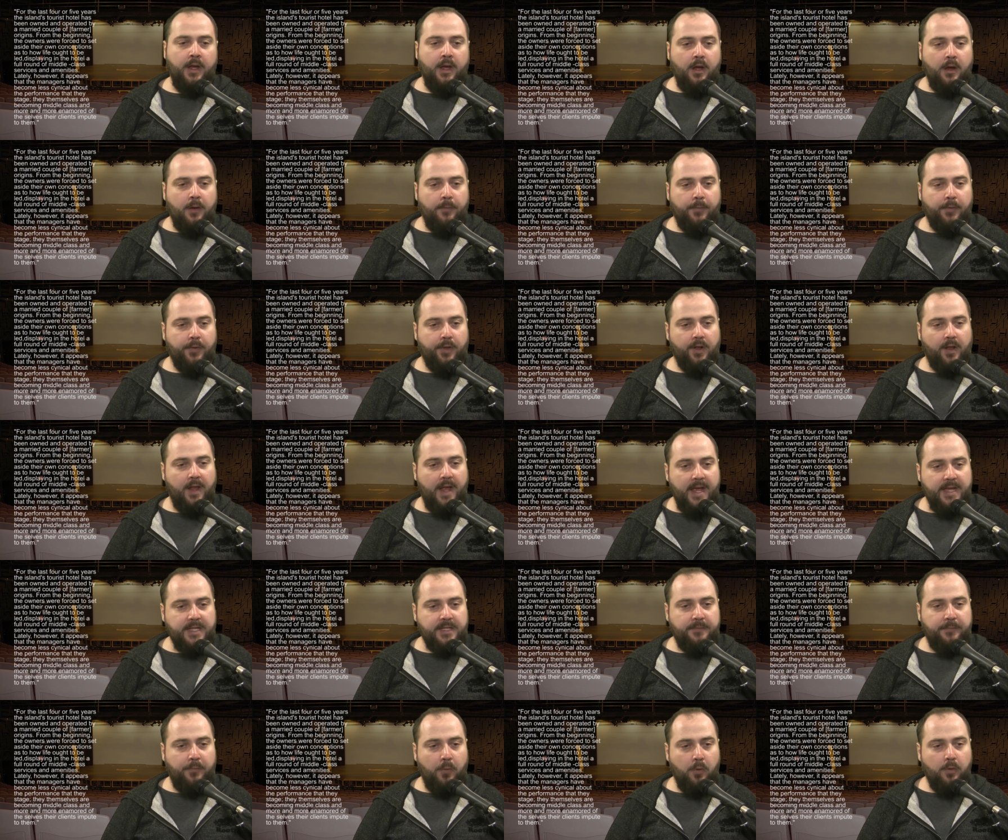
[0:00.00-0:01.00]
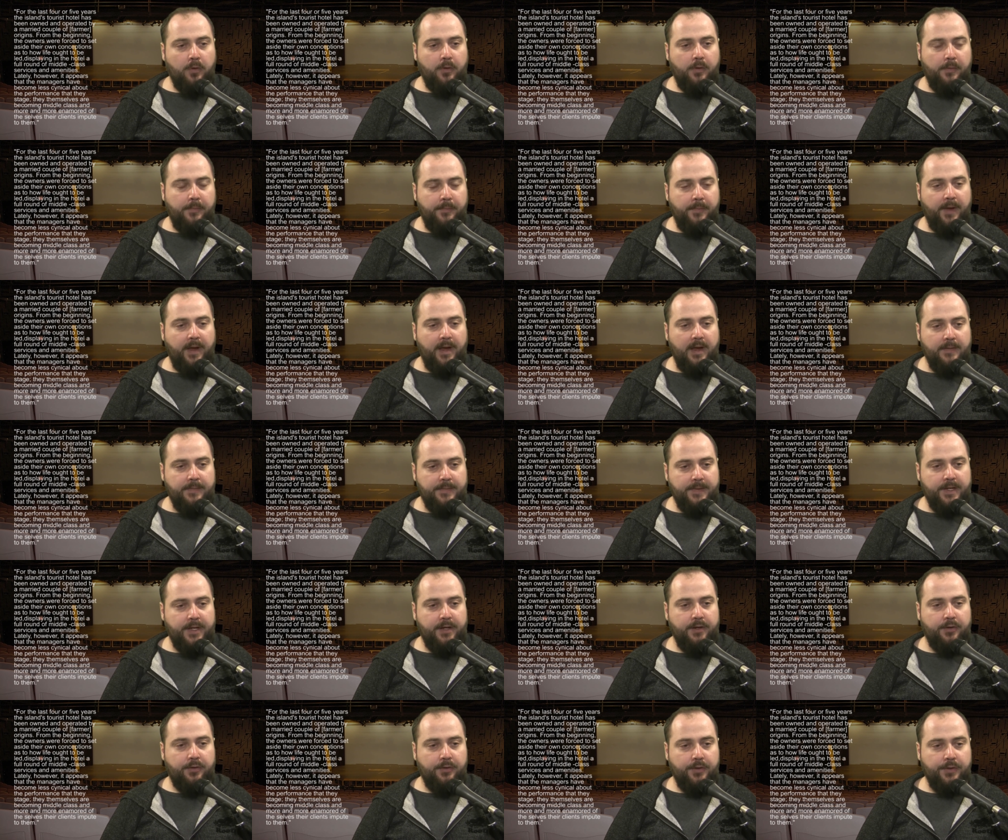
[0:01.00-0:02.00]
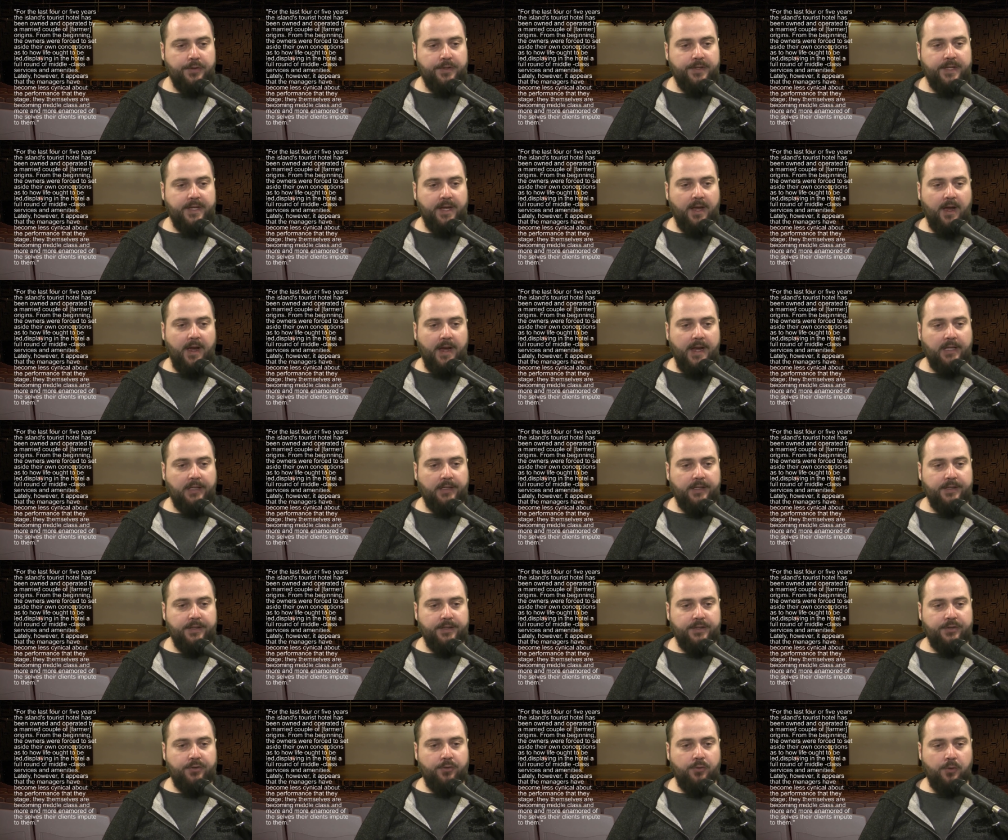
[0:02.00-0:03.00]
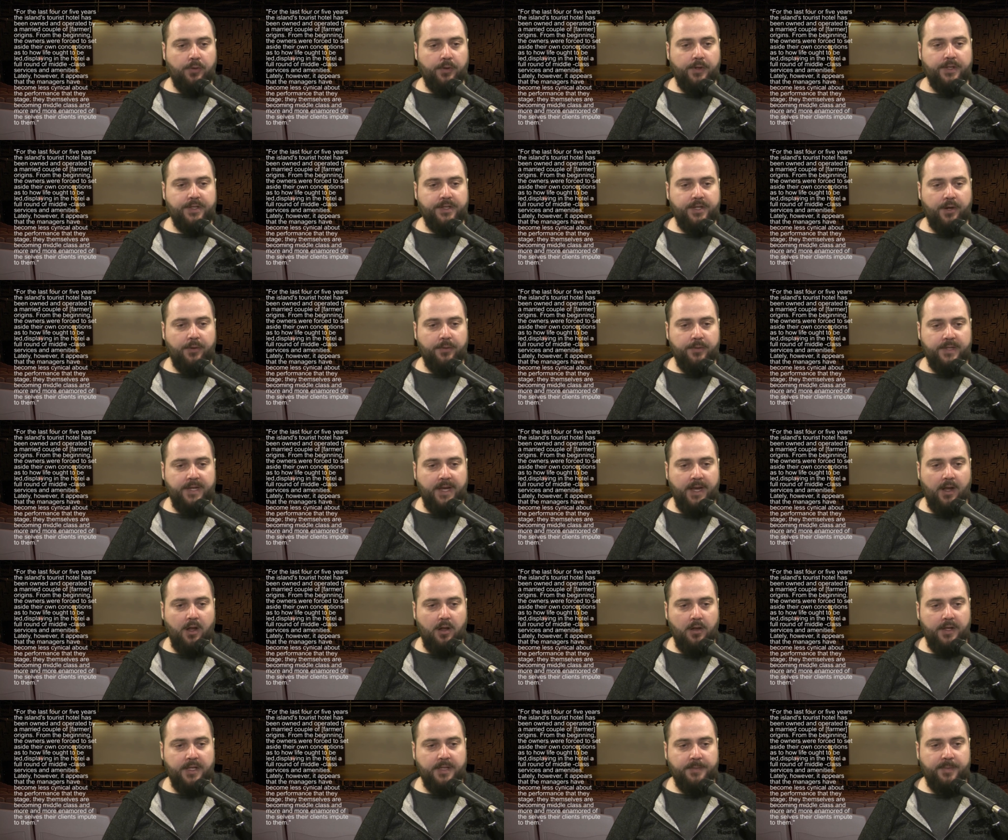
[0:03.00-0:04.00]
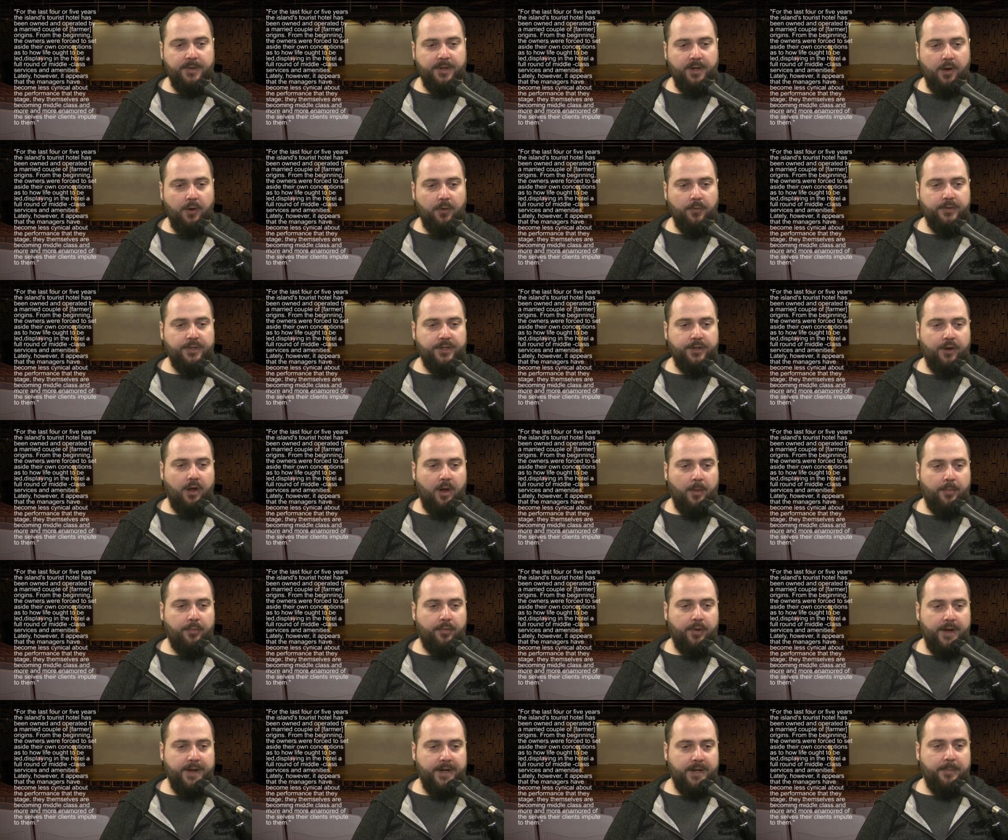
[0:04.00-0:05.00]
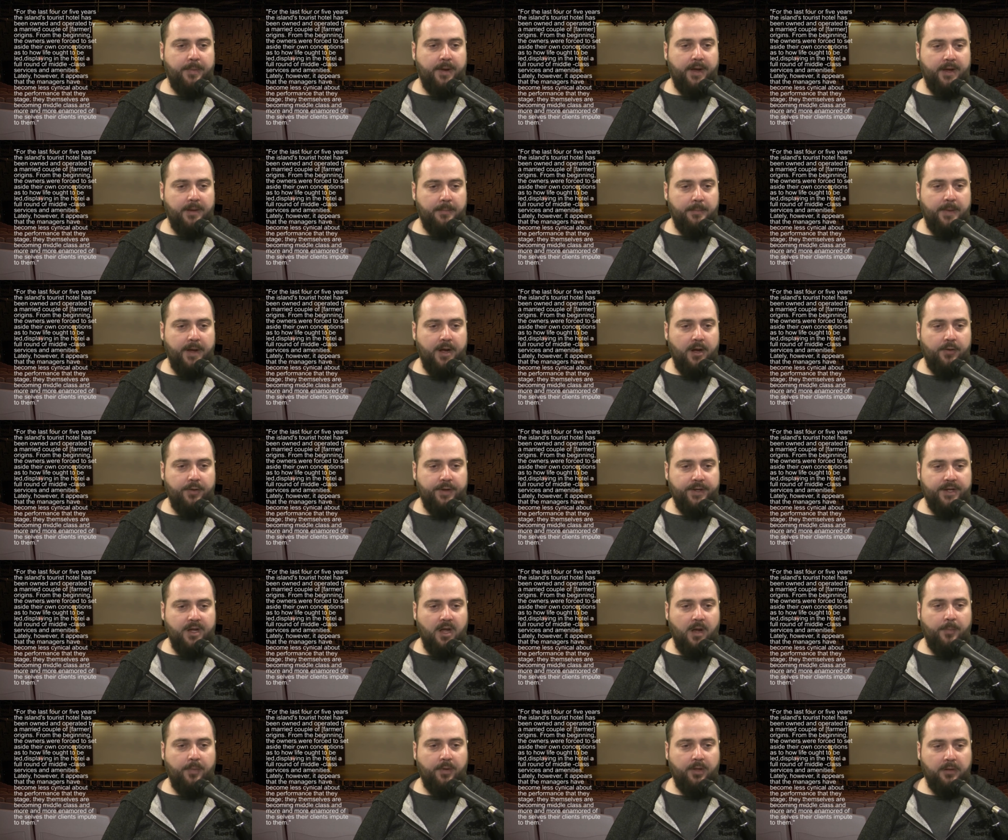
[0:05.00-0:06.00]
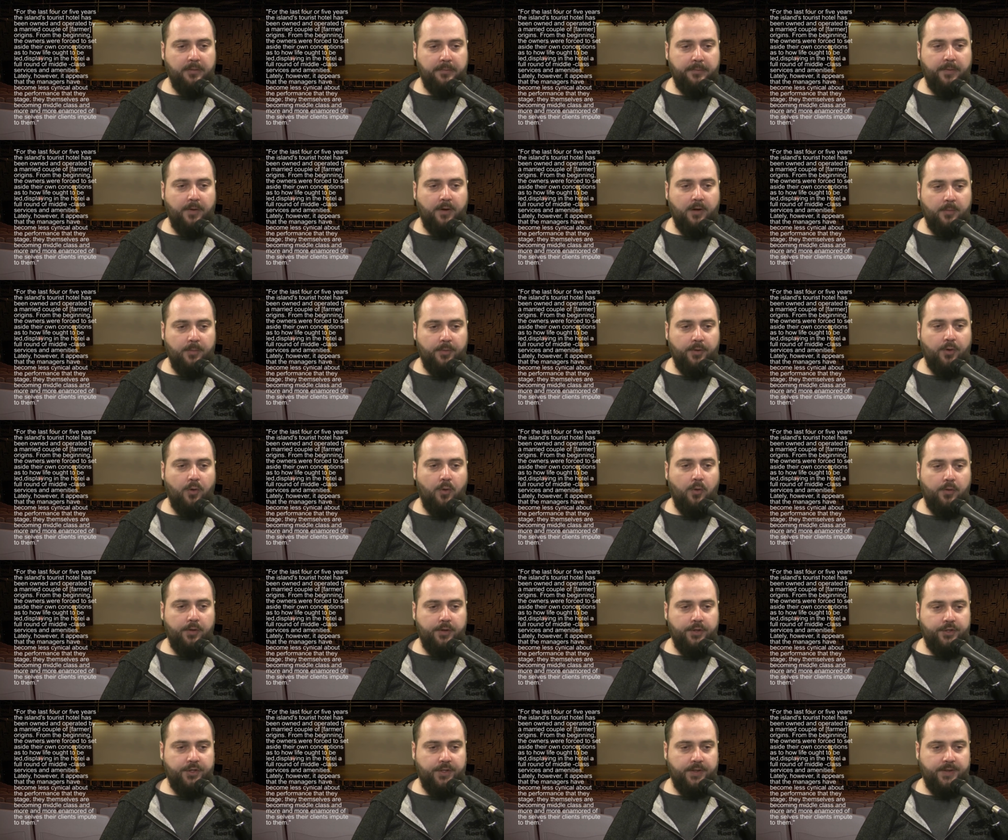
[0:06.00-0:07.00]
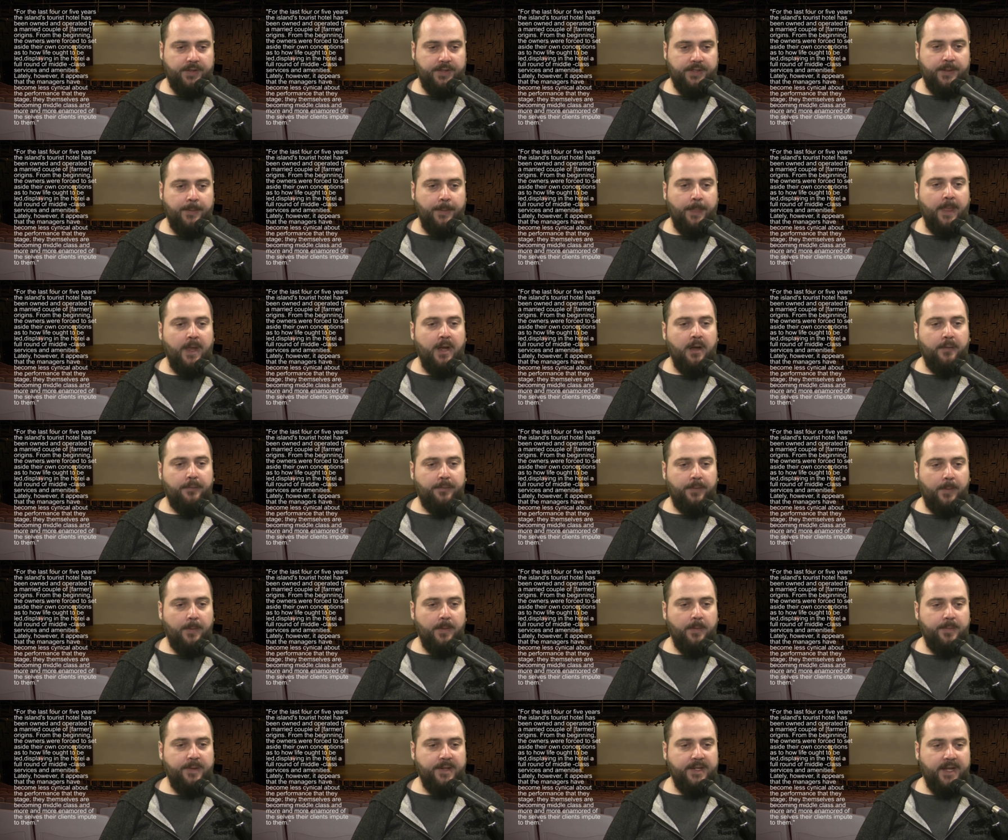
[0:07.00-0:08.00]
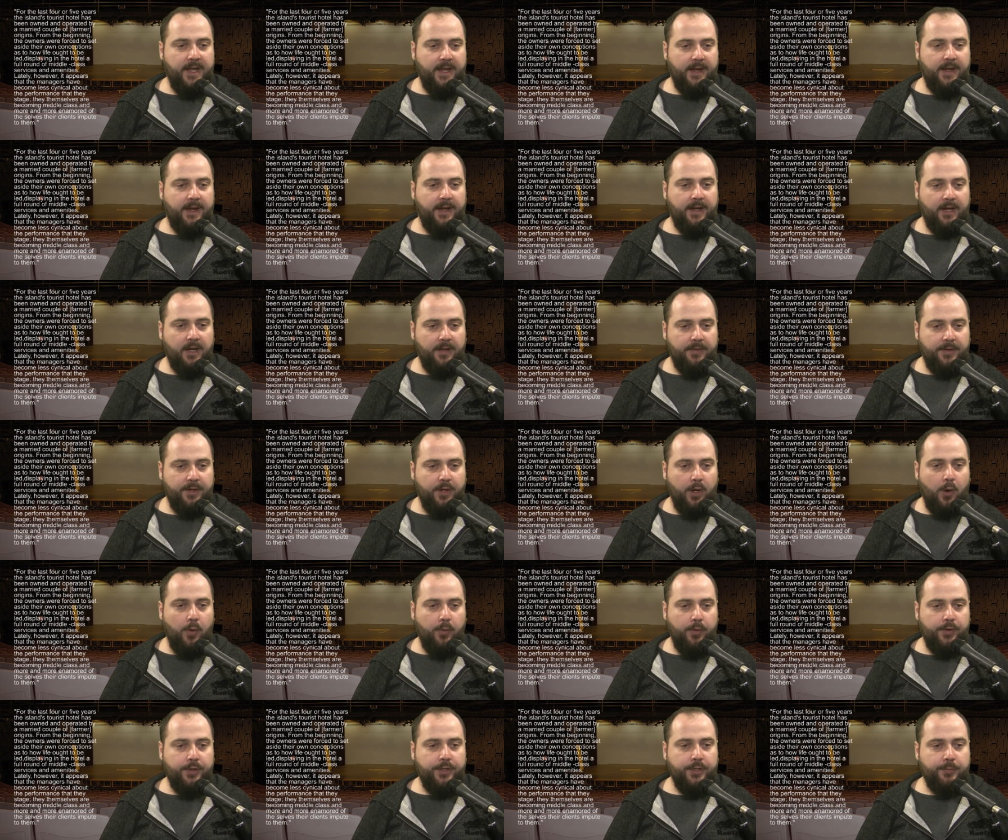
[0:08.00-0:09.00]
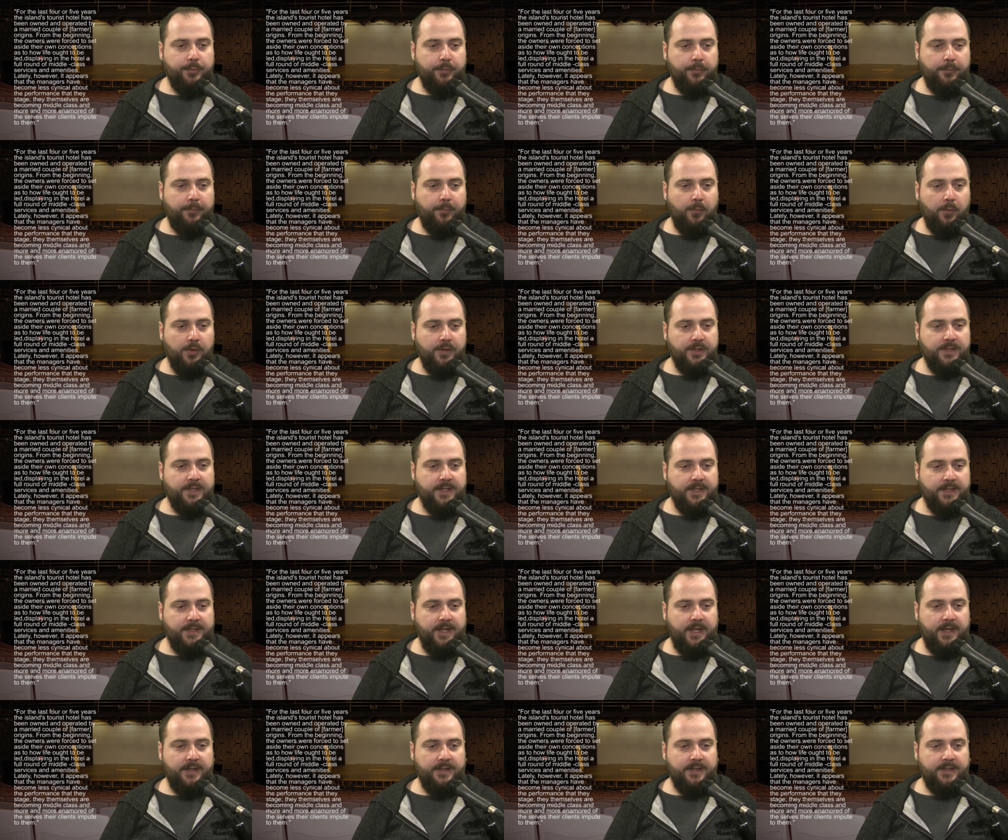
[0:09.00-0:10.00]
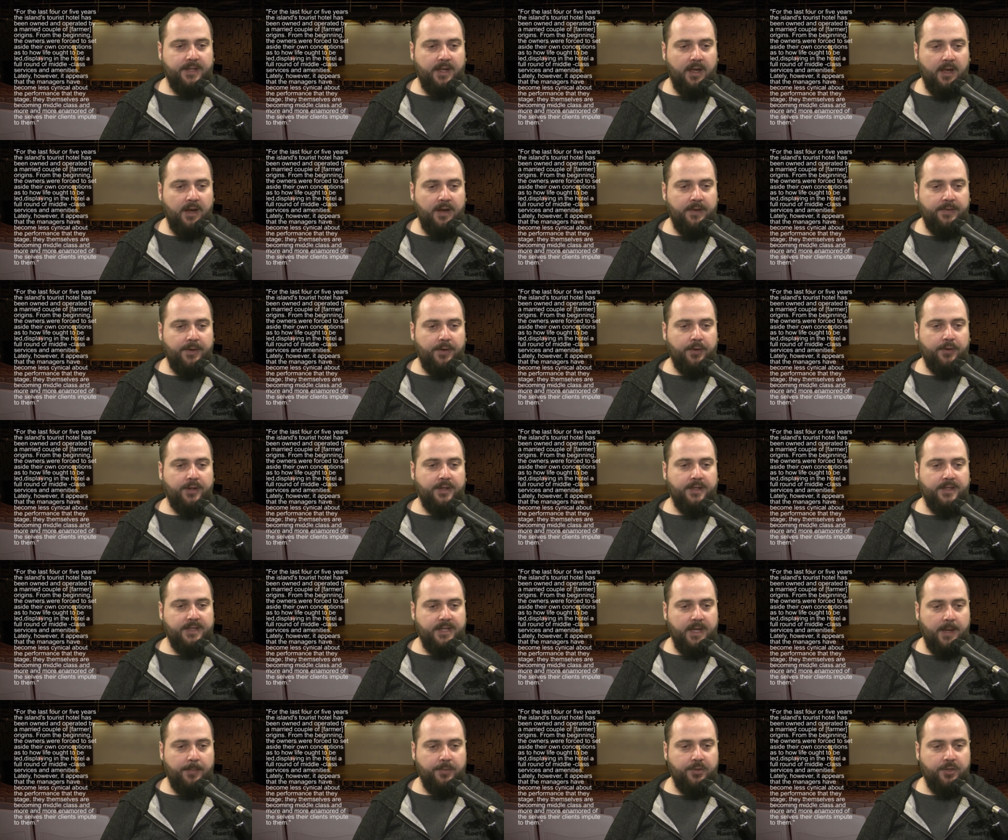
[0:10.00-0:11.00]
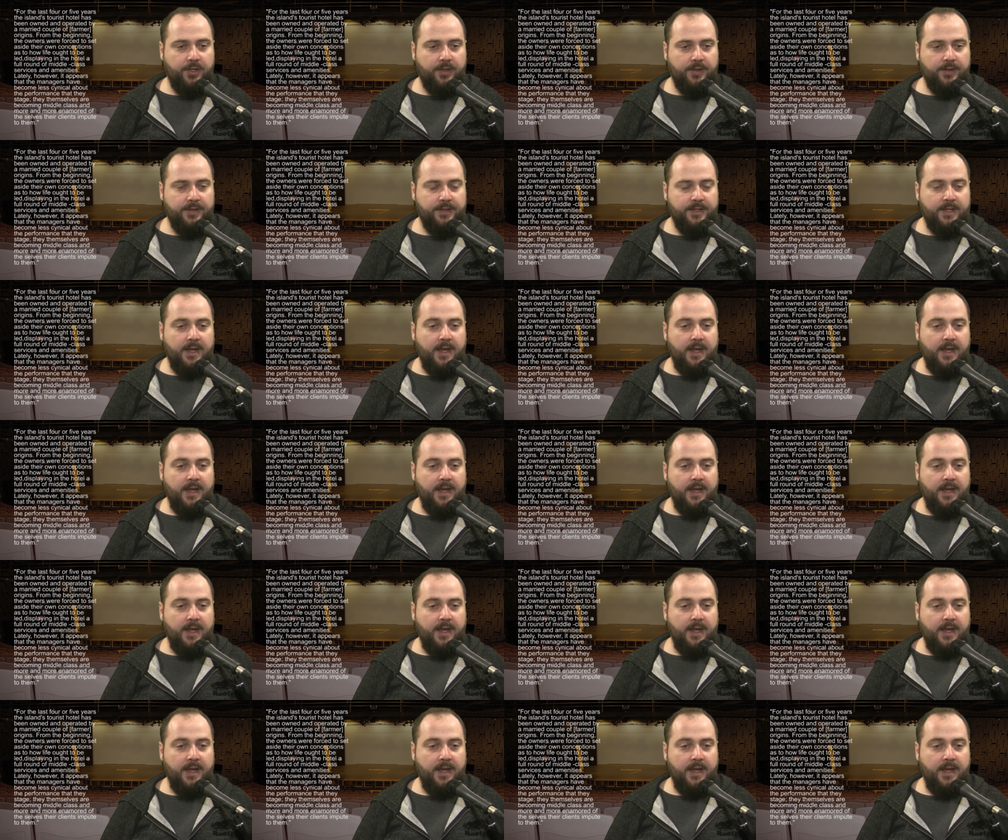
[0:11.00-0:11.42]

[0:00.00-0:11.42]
for the last four or five years, the island's tourist hotel has been owned and operated by a married couple of farmer origins. From the beginning, the owners were forced to set aside their conceptions